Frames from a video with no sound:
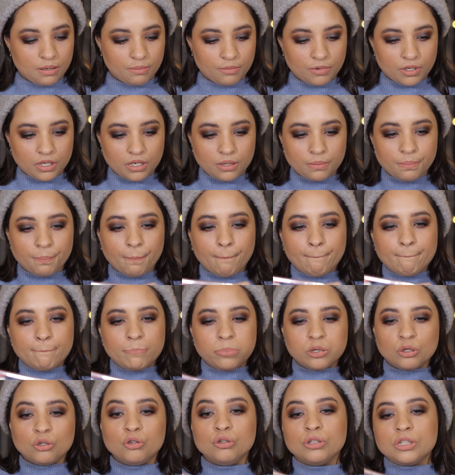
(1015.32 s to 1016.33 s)
I'm gonna
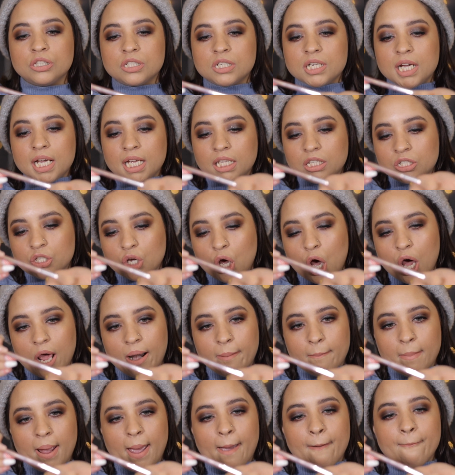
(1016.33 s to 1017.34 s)
put it
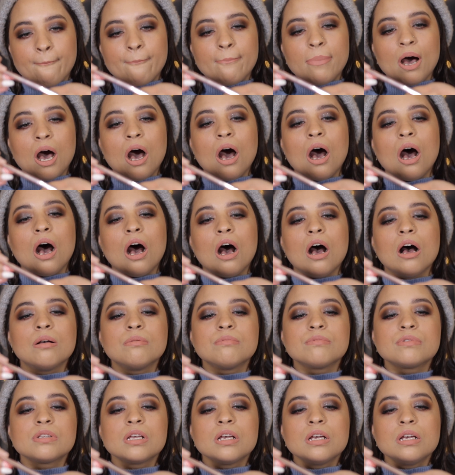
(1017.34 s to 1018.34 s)
on my
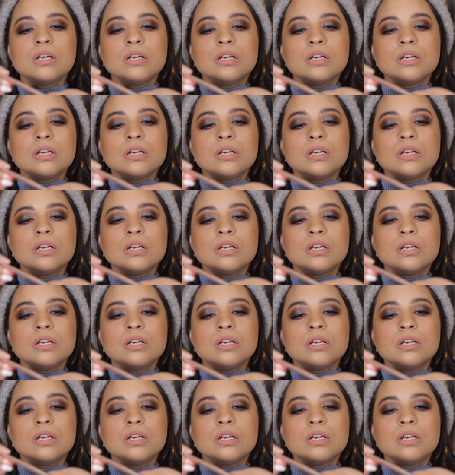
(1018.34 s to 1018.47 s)
palms